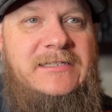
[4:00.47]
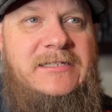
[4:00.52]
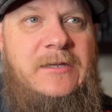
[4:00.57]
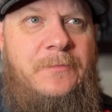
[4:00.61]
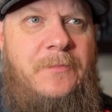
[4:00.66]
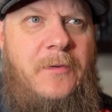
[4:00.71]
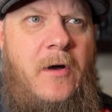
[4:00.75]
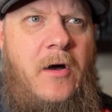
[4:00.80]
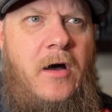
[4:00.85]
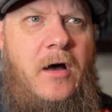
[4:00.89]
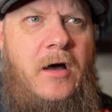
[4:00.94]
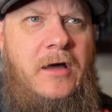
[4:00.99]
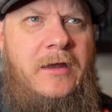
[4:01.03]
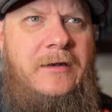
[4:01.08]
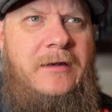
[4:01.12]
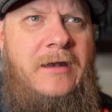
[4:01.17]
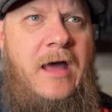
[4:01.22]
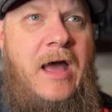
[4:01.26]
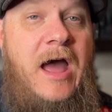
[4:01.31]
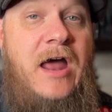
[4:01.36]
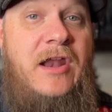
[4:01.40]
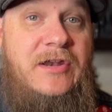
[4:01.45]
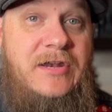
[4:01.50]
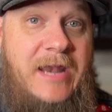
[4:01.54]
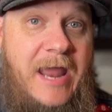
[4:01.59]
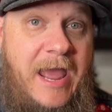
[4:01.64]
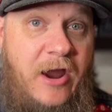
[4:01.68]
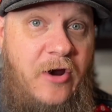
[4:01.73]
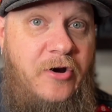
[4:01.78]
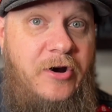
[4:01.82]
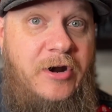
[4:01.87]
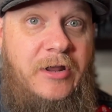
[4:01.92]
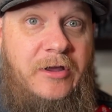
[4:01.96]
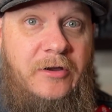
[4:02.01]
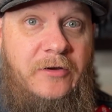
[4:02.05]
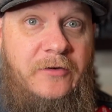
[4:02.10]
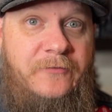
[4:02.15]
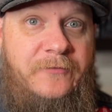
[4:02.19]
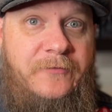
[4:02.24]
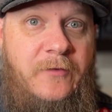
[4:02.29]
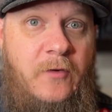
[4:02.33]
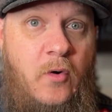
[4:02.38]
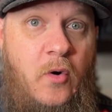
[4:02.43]
upon a
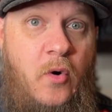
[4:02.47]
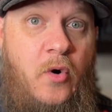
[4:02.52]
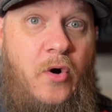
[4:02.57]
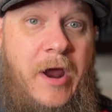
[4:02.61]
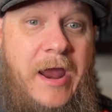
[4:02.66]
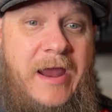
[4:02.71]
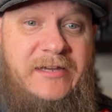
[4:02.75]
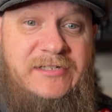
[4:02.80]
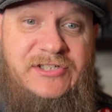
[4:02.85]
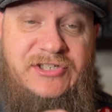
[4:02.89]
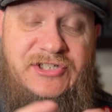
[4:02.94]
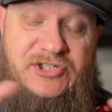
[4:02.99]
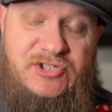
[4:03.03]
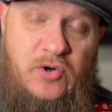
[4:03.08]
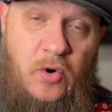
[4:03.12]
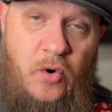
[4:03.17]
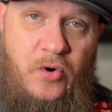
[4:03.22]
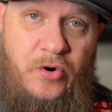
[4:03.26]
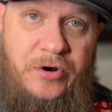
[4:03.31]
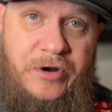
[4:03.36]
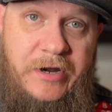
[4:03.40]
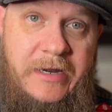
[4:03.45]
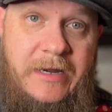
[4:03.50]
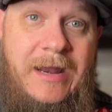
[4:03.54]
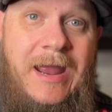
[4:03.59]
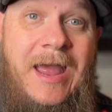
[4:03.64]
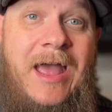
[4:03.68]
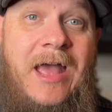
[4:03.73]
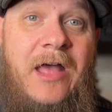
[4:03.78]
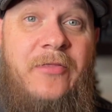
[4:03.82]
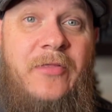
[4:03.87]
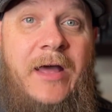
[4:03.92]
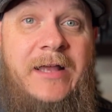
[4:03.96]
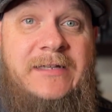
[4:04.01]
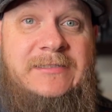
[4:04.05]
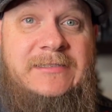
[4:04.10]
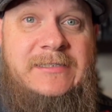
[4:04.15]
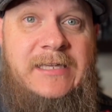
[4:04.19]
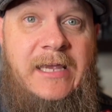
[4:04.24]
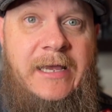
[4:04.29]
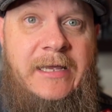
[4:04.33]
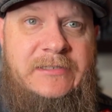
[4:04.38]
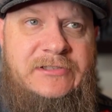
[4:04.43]
narrative or a story that
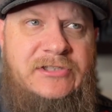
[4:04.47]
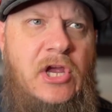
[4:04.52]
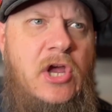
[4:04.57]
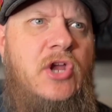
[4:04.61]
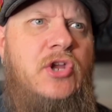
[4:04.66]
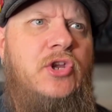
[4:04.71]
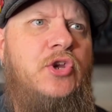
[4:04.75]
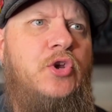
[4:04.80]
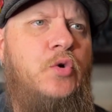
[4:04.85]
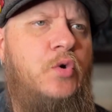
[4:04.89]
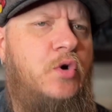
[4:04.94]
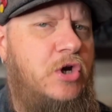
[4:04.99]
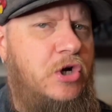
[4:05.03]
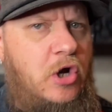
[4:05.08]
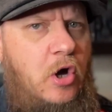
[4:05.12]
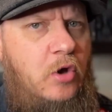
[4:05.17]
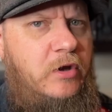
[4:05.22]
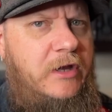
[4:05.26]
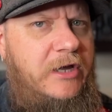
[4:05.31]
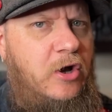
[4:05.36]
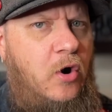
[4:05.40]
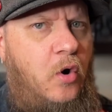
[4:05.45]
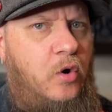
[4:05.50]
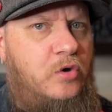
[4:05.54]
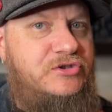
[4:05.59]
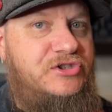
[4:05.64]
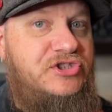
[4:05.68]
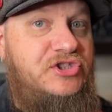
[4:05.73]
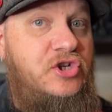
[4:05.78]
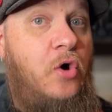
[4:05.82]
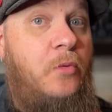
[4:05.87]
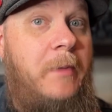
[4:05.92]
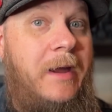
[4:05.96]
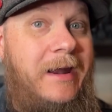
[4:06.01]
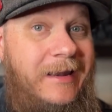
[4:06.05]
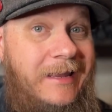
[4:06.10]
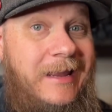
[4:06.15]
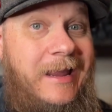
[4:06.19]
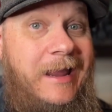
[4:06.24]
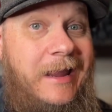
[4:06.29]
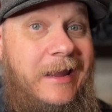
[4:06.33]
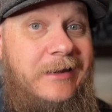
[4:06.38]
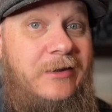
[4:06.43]
says you can only hold so
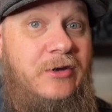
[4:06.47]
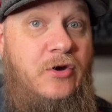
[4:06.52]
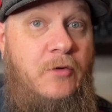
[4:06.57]
many in your